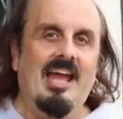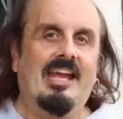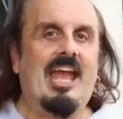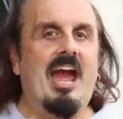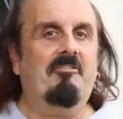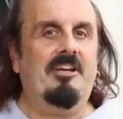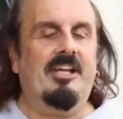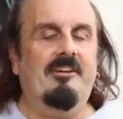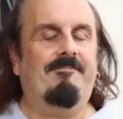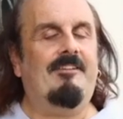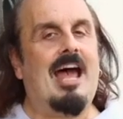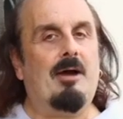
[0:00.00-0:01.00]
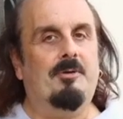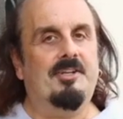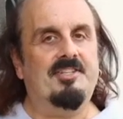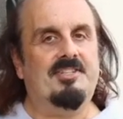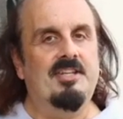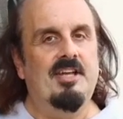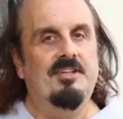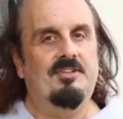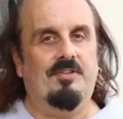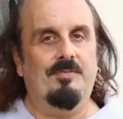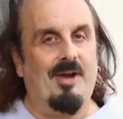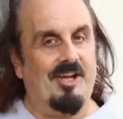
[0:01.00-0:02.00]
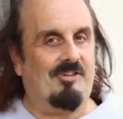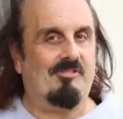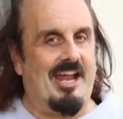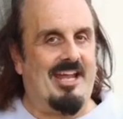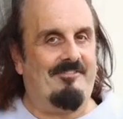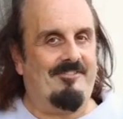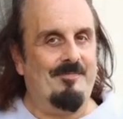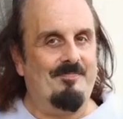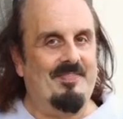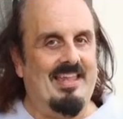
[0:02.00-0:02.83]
carrying flowers to my grave.